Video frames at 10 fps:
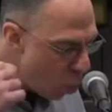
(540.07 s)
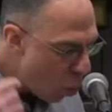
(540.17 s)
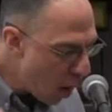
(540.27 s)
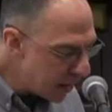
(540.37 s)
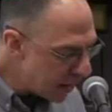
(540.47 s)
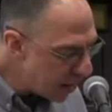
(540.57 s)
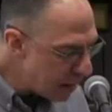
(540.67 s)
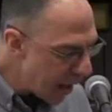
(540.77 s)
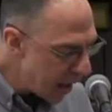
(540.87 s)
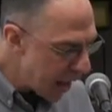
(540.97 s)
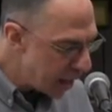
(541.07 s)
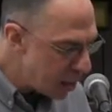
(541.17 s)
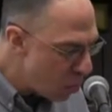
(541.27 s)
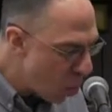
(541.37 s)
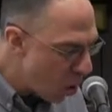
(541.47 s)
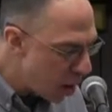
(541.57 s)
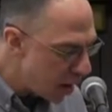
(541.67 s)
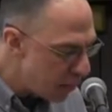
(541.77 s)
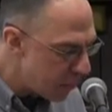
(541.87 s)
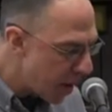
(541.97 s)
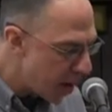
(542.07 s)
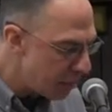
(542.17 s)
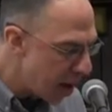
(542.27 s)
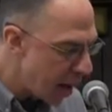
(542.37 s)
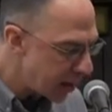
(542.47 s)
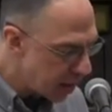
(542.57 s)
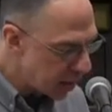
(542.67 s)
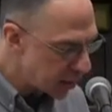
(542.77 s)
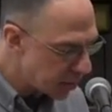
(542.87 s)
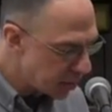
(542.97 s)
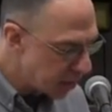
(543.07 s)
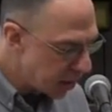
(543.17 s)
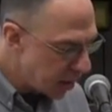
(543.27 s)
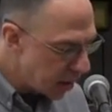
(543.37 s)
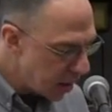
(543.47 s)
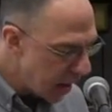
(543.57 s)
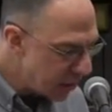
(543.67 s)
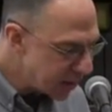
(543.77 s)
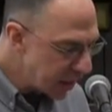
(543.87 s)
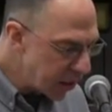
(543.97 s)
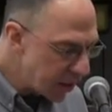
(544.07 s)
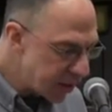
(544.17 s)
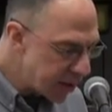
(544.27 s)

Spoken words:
what am I anymore if I am not this? I was literally